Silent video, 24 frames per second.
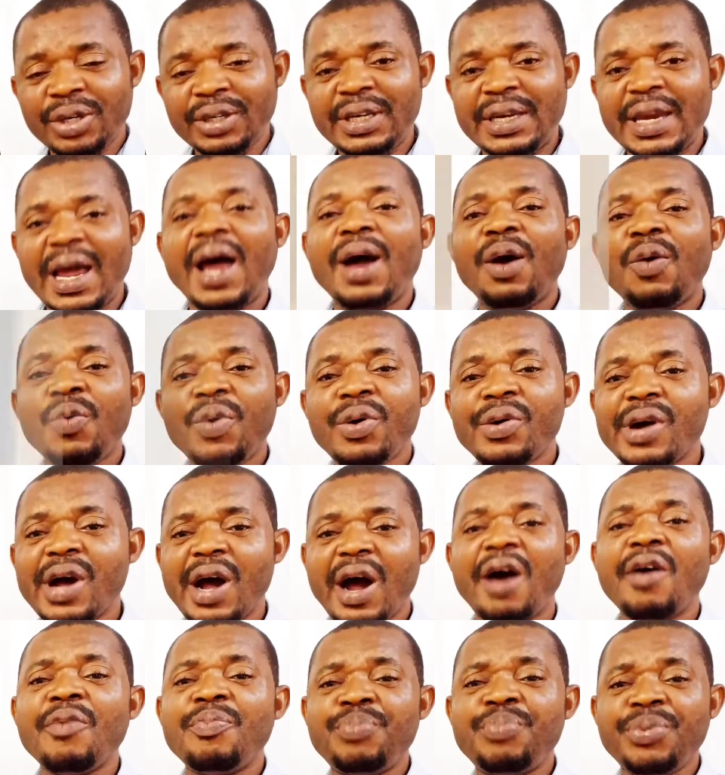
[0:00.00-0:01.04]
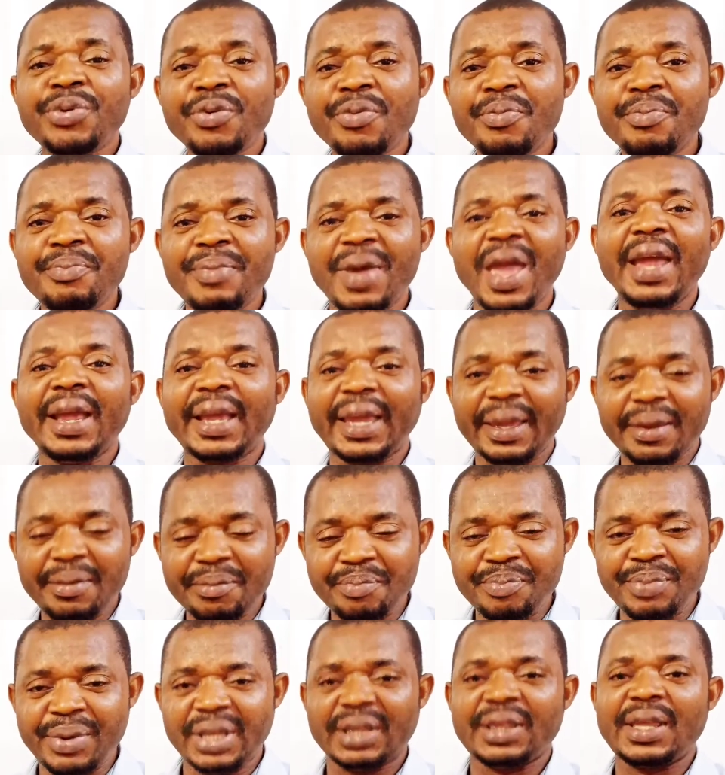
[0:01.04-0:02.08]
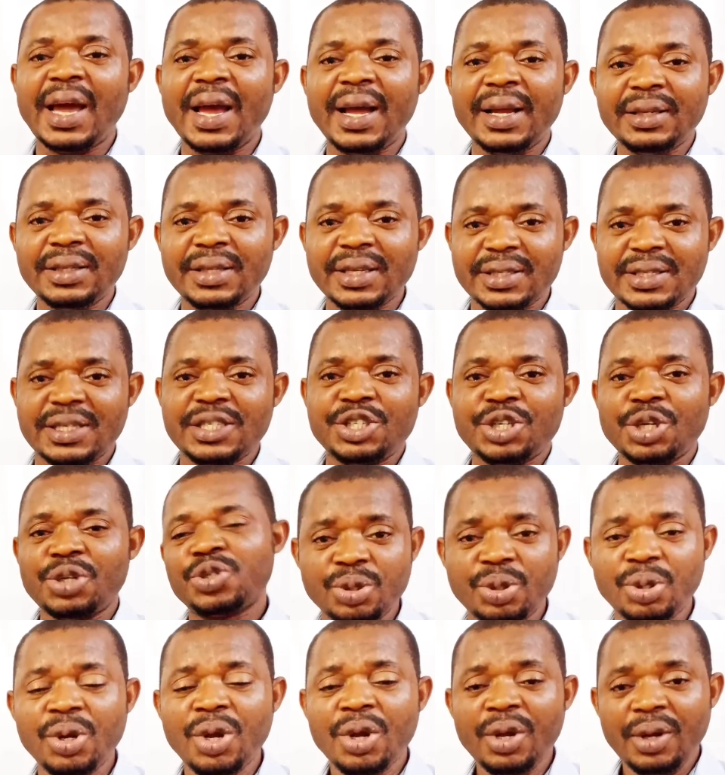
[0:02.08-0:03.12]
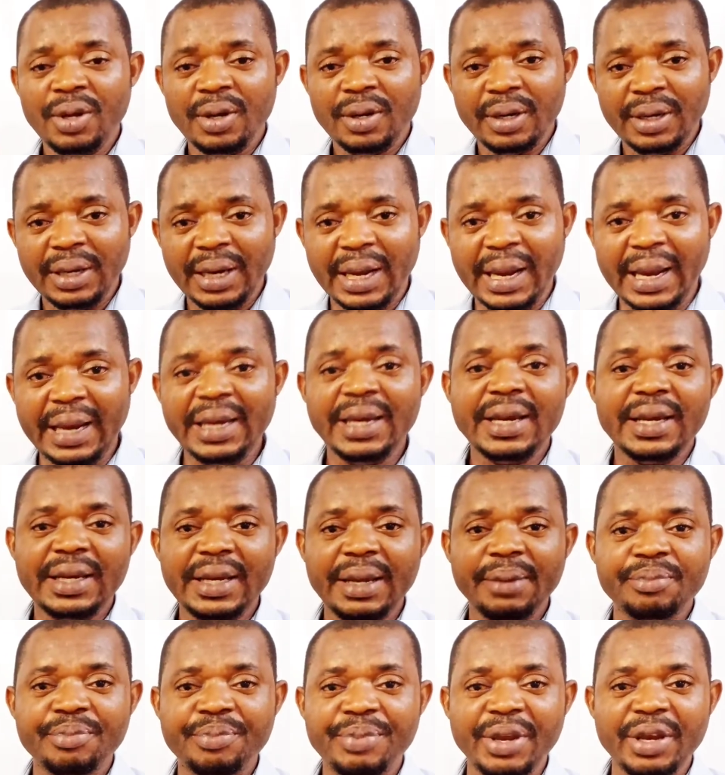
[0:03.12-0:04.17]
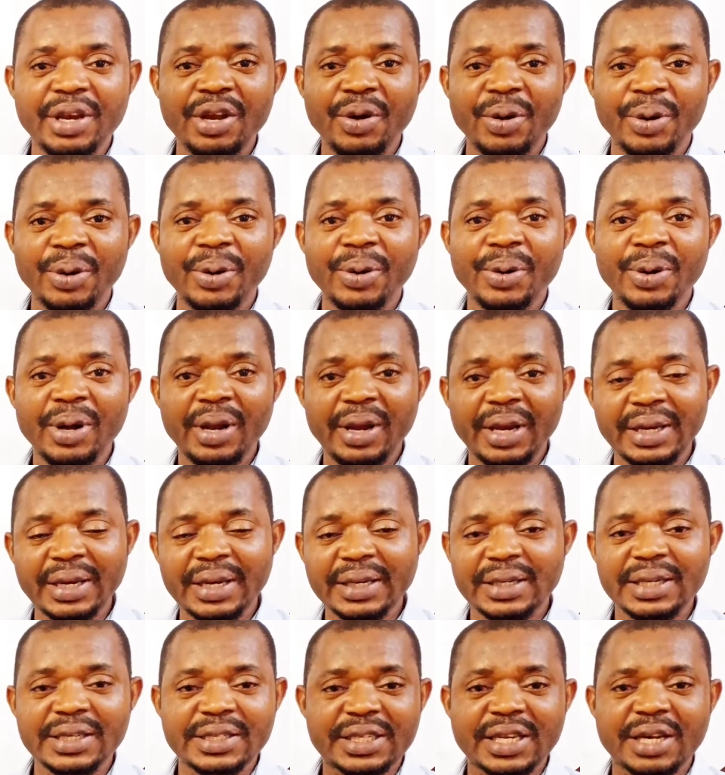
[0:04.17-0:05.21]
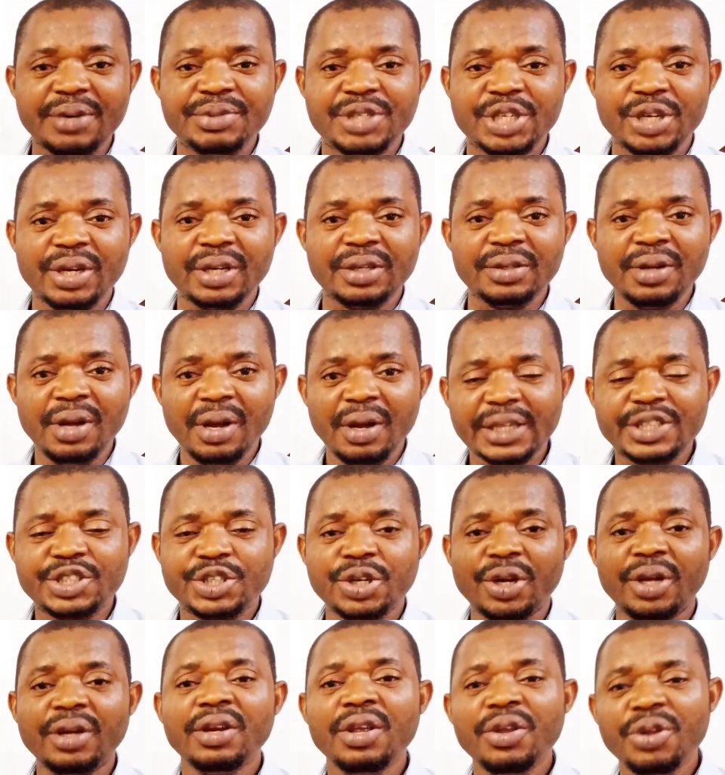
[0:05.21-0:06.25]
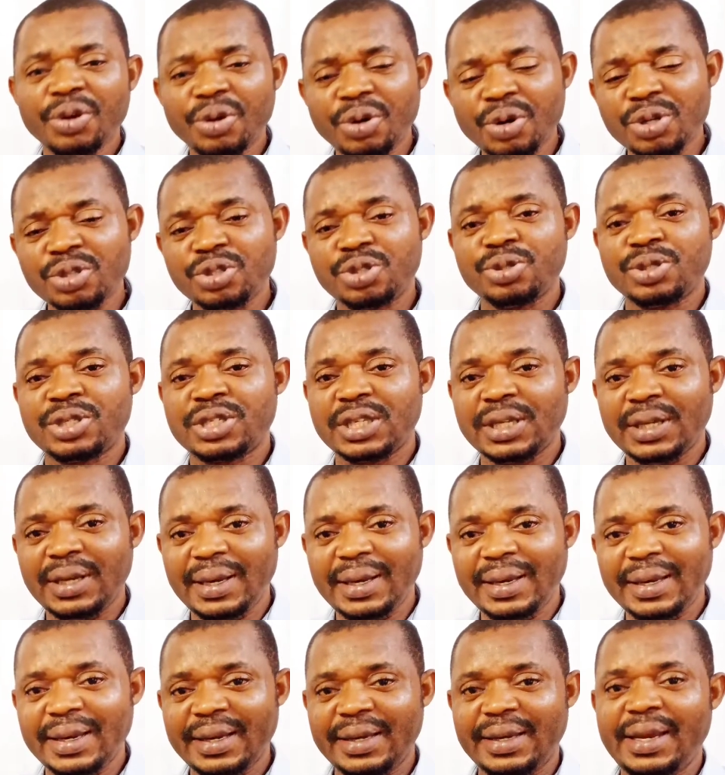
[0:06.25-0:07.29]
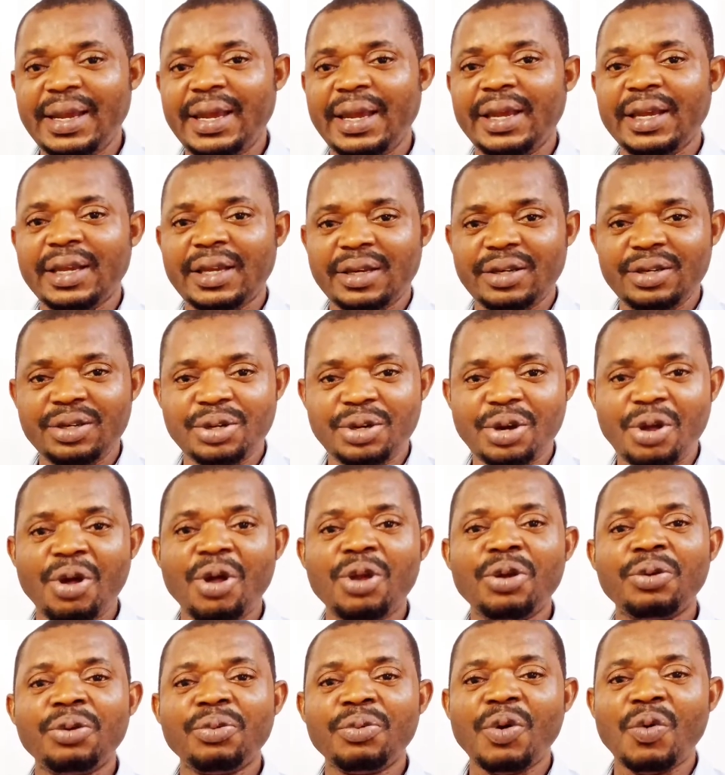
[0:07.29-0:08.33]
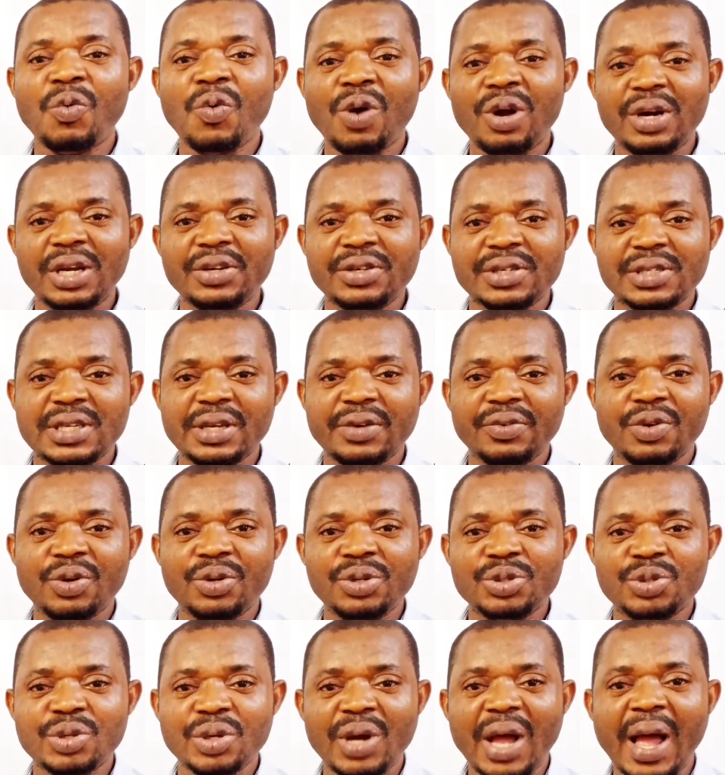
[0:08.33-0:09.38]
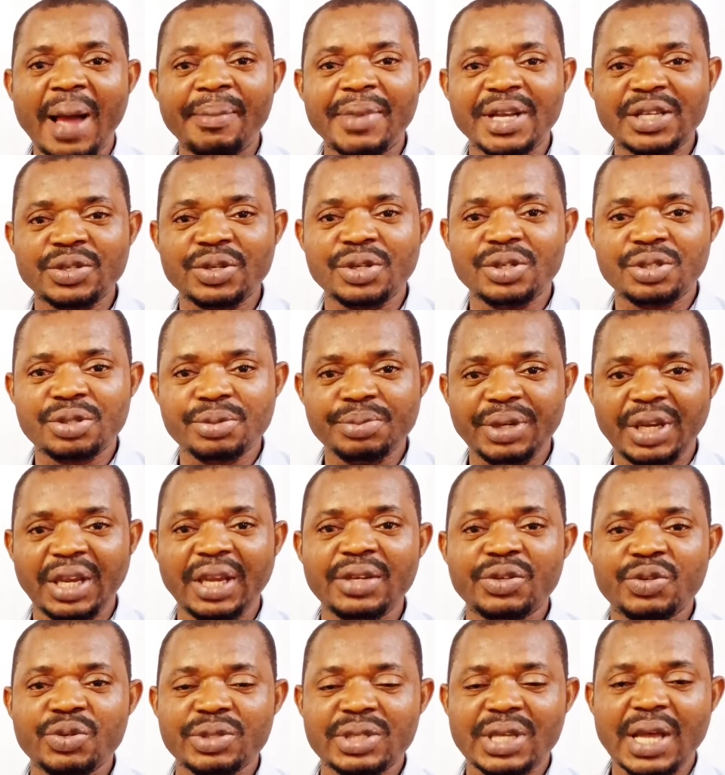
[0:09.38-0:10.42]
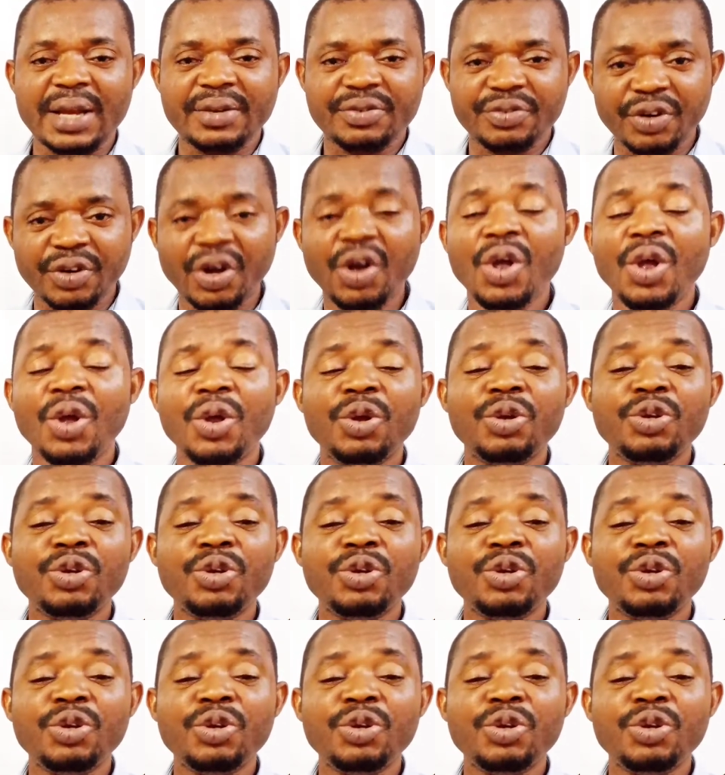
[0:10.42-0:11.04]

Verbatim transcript: That will help you make better decisions. So in the link below in the description section, you're going to see the link. Don't worry yourself going to Amazon to begin to search for.